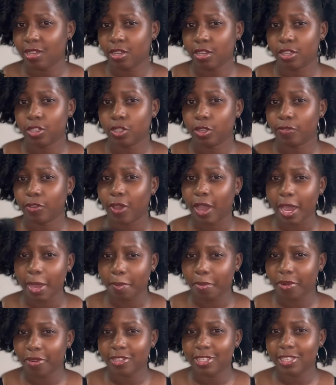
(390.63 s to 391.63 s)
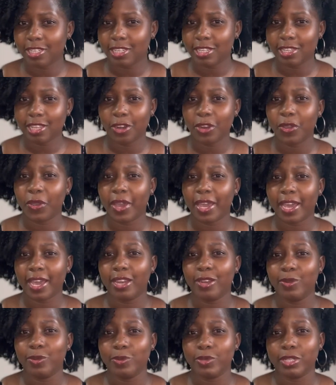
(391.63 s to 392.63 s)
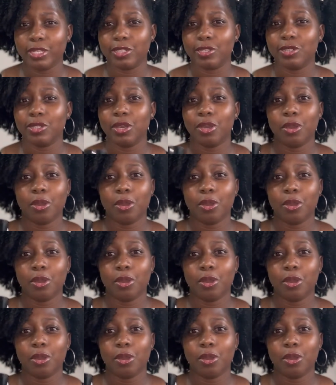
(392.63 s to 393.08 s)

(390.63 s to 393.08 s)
So if you're high porosity, then your hair loses